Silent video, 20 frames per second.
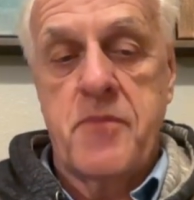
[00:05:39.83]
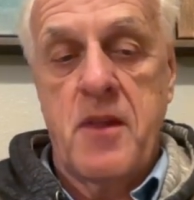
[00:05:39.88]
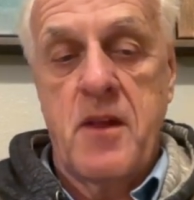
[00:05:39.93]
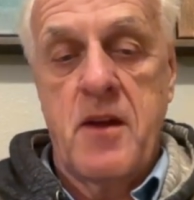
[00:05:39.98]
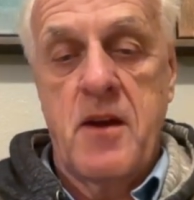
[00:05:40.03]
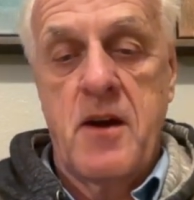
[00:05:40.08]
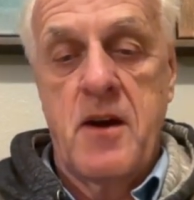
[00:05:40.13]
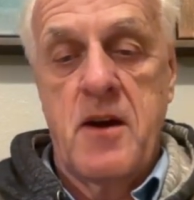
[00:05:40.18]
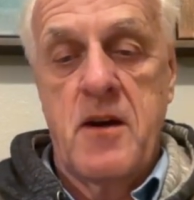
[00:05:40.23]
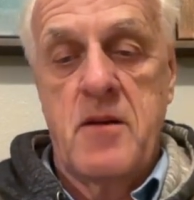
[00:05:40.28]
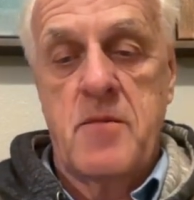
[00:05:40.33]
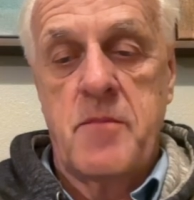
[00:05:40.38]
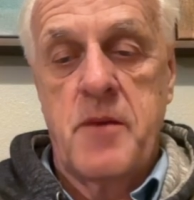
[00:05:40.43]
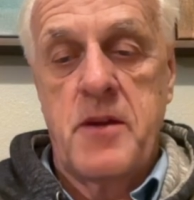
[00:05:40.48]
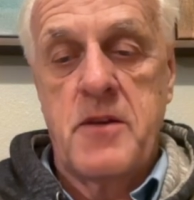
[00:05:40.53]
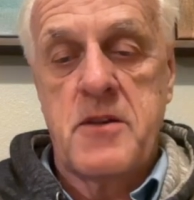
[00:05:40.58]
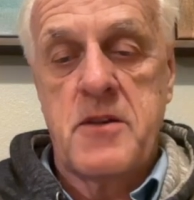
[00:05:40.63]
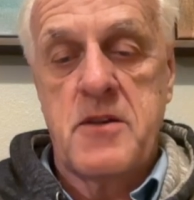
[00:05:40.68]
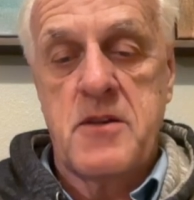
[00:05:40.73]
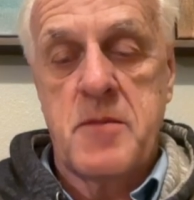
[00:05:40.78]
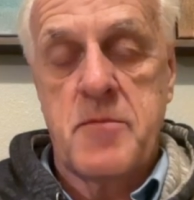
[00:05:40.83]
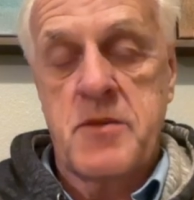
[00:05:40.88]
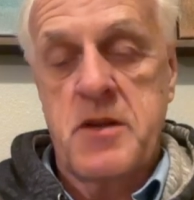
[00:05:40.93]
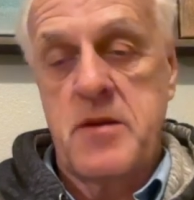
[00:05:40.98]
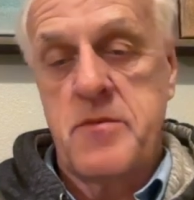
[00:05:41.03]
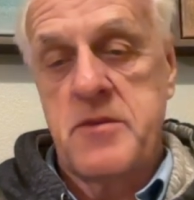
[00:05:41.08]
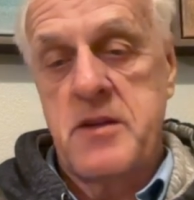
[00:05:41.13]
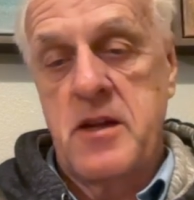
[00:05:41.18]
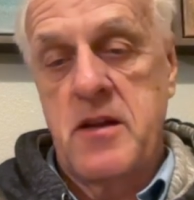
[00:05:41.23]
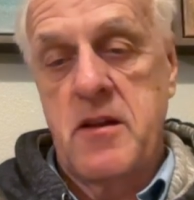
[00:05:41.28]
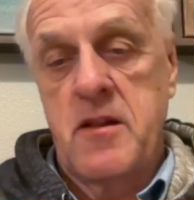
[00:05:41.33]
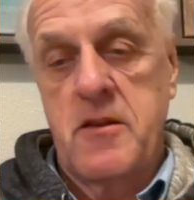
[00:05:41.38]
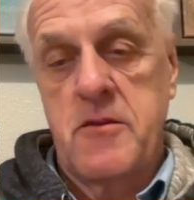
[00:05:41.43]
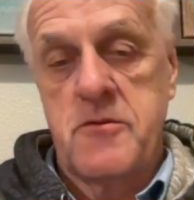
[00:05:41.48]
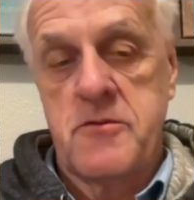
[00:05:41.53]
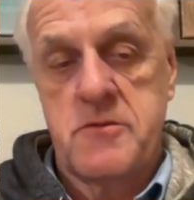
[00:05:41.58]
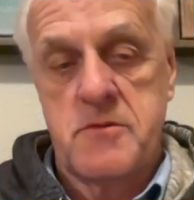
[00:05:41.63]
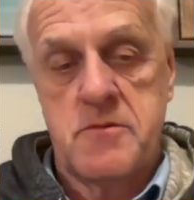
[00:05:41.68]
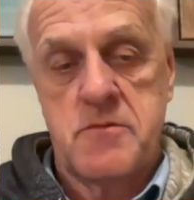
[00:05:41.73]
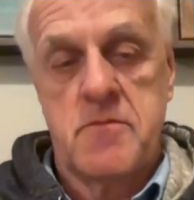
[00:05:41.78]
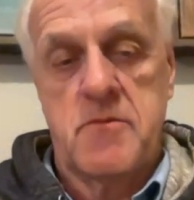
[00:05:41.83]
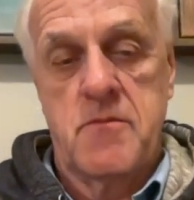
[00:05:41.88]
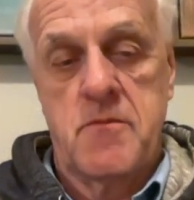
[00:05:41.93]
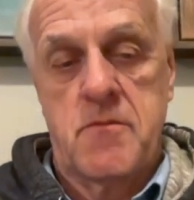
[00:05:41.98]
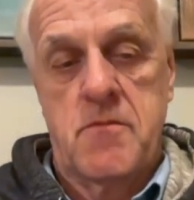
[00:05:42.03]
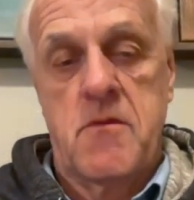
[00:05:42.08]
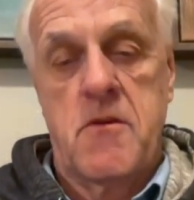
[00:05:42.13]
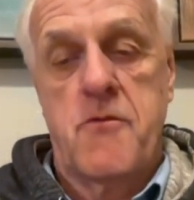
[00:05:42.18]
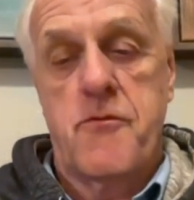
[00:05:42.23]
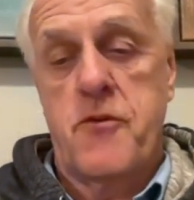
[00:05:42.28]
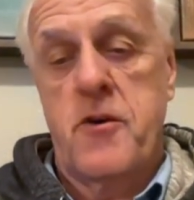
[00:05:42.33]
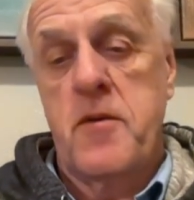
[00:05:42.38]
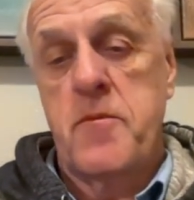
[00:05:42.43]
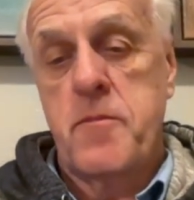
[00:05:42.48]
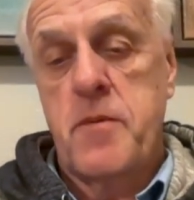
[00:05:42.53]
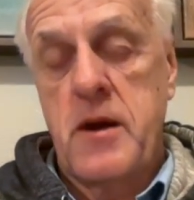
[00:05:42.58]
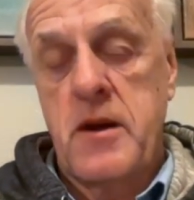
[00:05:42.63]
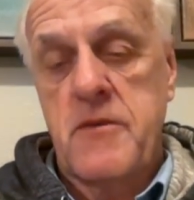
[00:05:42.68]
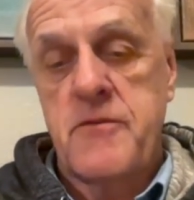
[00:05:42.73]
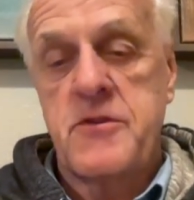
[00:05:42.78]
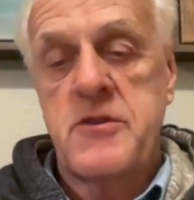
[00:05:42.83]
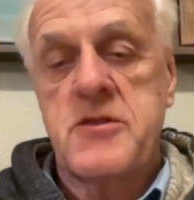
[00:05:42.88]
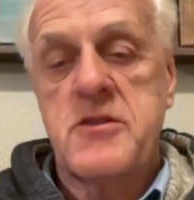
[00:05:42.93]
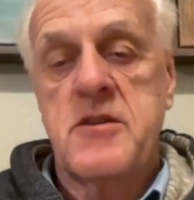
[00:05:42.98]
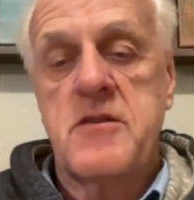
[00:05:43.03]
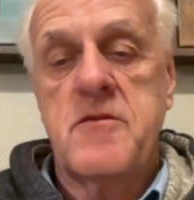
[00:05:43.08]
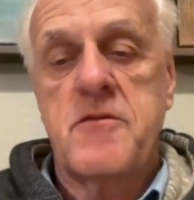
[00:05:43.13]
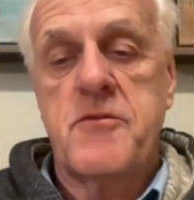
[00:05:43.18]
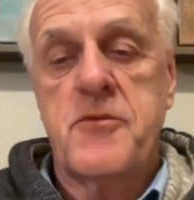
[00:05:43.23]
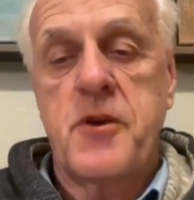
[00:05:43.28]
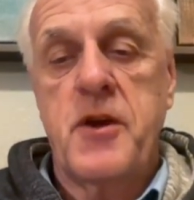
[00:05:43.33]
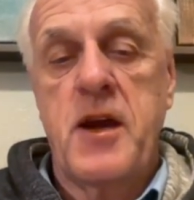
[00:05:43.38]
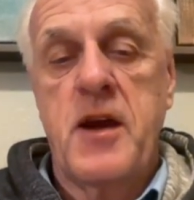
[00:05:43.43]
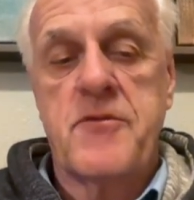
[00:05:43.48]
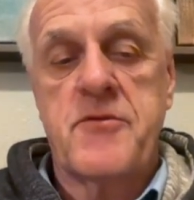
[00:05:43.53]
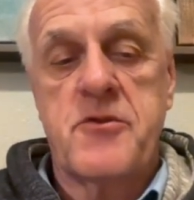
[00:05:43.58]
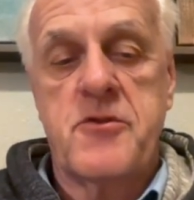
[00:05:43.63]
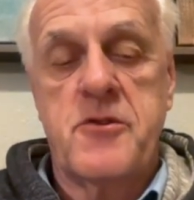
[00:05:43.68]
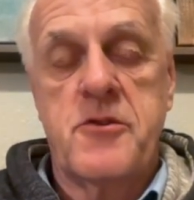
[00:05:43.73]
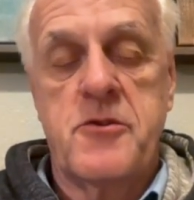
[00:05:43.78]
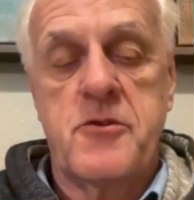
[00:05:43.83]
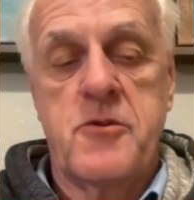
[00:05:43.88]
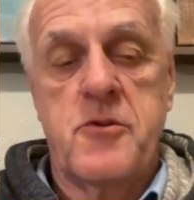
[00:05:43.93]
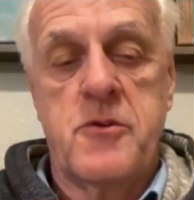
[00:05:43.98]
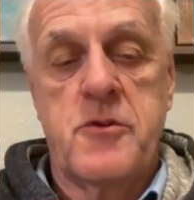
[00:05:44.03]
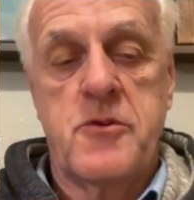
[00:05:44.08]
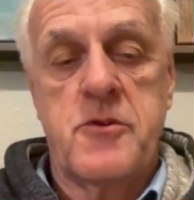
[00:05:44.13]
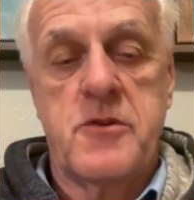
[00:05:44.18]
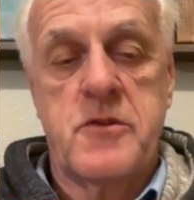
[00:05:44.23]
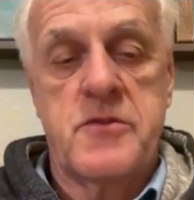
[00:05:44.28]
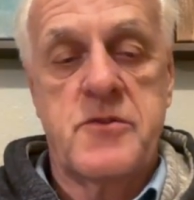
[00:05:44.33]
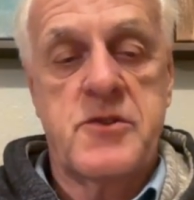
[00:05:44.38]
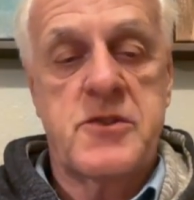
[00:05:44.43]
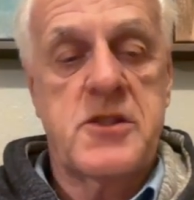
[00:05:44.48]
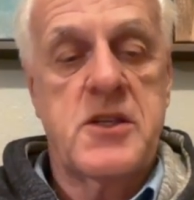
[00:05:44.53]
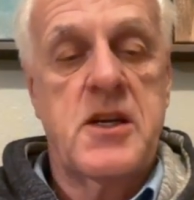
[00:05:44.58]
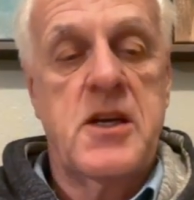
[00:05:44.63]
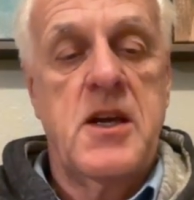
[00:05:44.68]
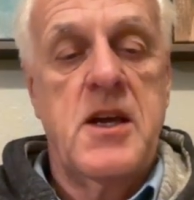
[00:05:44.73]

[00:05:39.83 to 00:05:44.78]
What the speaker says: And sometimes that includes free breakfast and free afternoon hors d'oeuvres.